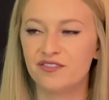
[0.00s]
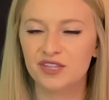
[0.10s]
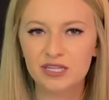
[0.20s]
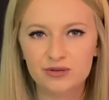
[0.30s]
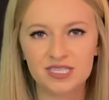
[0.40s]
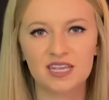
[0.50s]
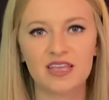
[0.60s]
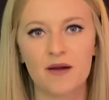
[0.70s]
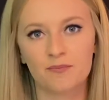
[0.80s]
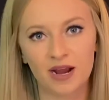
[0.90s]
losing
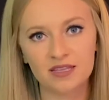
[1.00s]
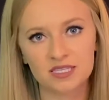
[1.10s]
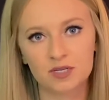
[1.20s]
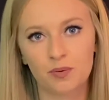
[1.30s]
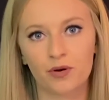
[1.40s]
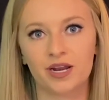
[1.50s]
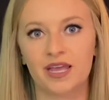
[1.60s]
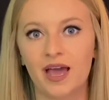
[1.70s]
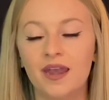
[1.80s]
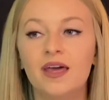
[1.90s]
that breath support
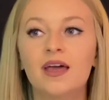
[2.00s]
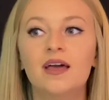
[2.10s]
again,